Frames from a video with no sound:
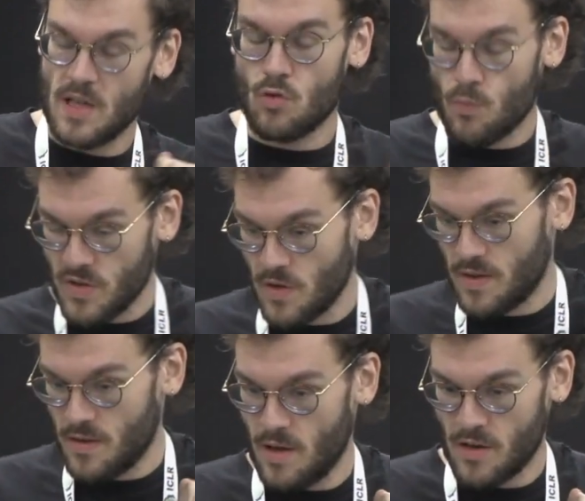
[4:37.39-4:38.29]
that we
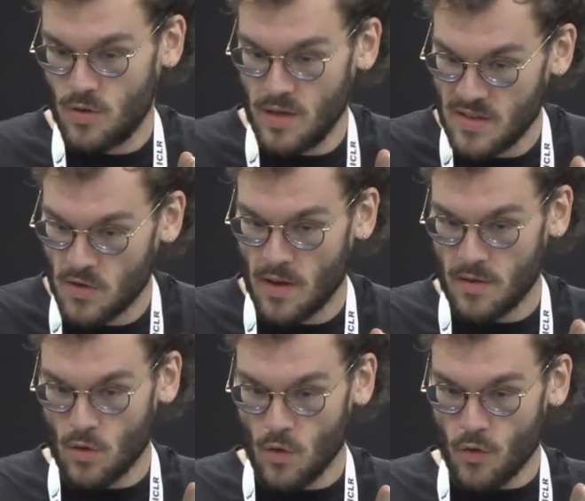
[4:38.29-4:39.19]
presented actually yesterday
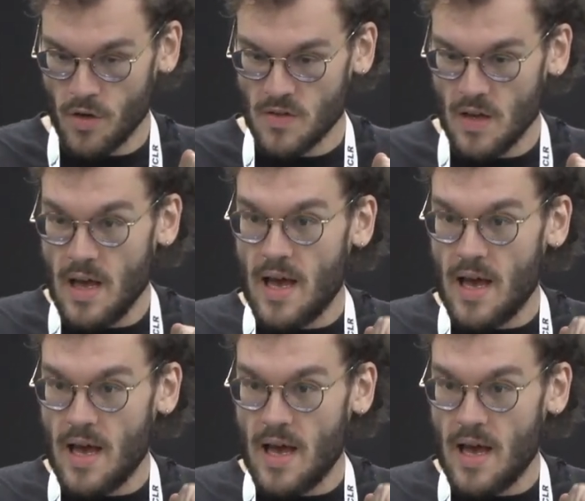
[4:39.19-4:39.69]
at the conference,